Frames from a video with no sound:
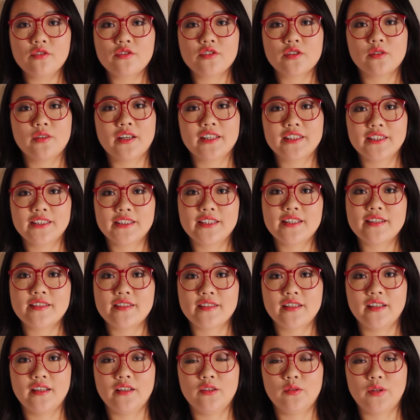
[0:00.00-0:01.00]
so I think it's
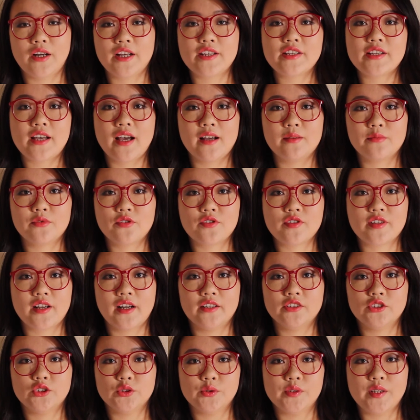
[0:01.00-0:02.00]
the right time to
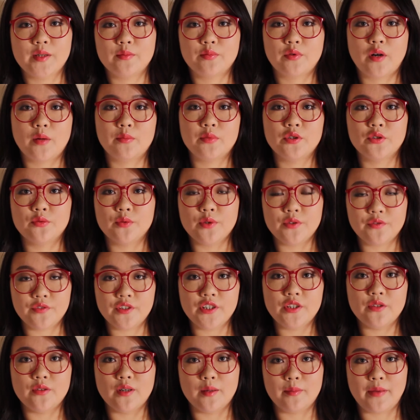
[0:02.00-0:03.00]
start doing a proper
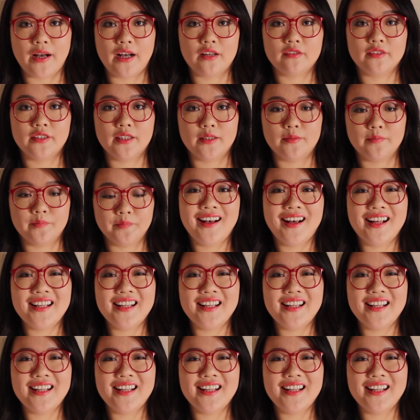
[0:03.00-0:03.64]
review about them.